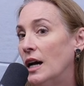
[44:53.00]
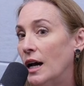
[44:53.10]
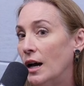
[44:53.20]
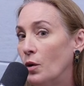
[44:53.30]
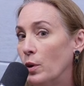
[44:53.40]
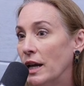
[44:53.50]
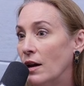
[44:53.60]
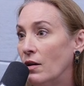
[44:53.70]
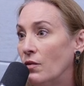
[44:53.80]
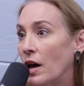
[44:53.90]
Uh, we
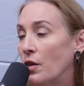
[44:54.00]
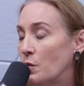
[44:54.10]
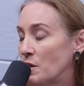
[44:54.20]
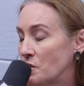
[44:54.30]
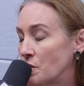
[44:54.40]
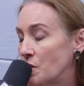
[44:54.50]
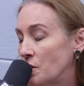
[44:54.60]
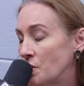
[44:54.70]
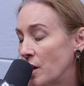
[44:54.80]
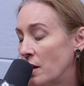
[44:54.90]
have other
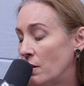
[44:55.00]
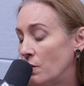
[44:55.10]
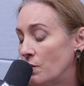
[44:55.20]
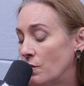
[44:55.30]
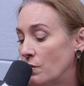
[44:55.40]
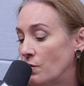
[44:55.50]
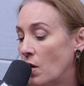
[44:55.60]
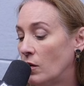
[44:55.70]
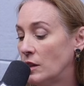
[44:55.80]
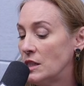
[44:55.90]
businesses that have
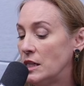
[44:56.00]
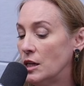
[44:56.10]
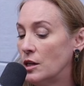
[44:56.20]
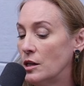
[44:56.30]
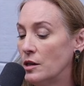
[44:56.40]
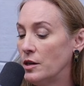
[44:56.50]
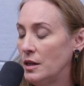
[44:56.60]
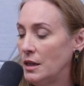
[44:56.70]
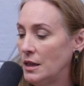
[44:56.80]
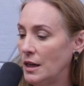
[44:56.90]
volunteered,
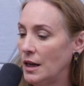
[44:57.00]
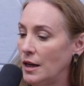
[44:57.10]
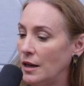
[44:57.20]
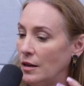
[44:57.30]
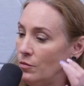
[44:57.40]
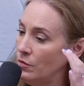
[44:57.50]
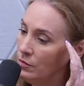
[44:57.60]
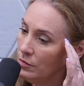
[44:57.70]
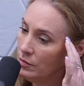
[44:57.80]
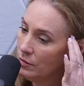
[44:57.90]
um,
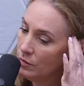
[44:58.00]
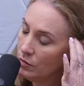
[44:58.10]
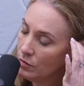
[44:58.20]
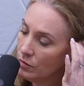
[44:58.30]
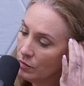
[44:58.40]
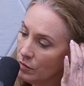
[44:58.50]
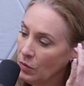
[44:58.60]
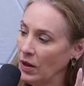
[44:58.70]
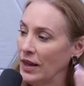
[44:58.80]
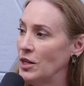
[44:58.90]

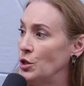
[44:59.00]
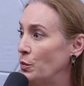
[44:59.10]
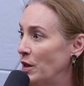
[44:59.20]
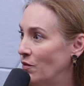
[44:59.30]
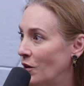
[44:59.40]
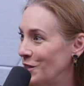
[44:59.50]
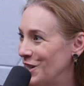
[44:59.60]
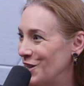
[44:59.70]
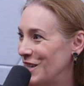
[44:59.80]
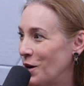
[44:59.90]
like they do a big
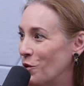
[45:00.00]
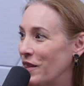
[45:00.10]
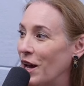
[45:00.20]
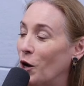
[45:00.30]
volunteer day where they